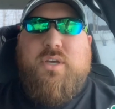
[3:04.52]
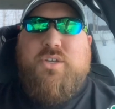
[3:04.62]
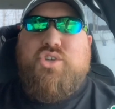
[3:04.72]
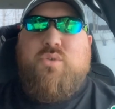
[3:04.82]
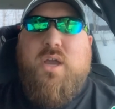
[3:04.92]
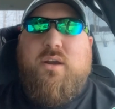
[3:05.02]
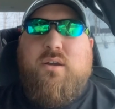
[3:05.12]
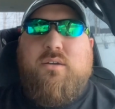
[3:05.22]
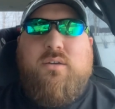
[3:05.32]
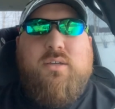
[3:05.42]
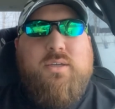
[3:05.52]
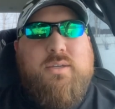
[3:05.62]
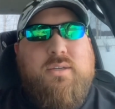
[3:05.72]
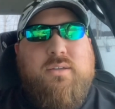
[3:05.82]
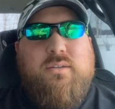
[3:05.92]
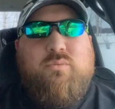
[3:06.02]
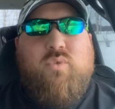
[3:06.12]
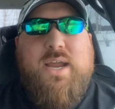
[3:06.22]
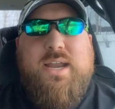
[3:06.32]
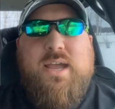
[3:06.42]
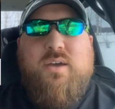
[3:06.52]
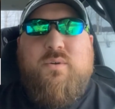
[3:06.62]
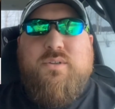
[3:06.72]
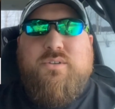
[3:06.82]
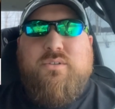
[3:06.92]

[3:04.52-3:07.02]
Shredder. Right now,